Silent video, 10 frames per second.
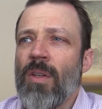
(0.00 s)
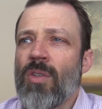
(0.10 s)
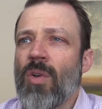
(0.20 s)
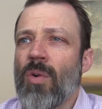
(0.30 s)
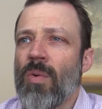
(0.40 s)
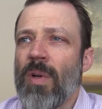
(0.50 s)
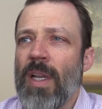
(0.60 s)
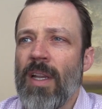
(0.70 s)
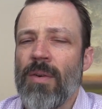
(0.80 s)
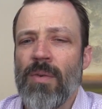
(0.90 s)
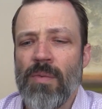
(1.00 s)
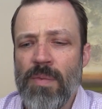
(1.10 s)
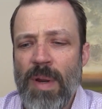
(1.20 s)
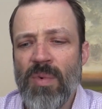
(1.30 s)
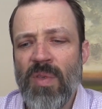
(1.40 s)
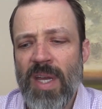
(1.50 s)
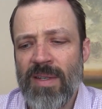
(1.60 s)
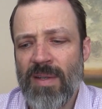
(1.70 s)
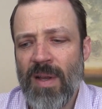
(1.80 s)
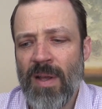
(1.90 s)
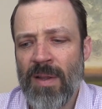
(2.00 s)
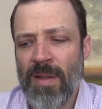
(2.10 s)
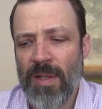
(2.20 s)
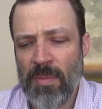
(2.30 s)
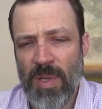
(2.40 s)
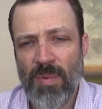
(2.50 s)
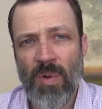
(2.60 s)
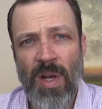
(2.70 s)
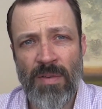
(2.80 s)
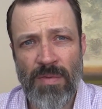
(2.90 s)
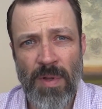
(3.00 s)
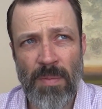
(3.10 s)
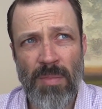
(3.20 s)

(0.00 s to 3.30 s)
So remember that like people who have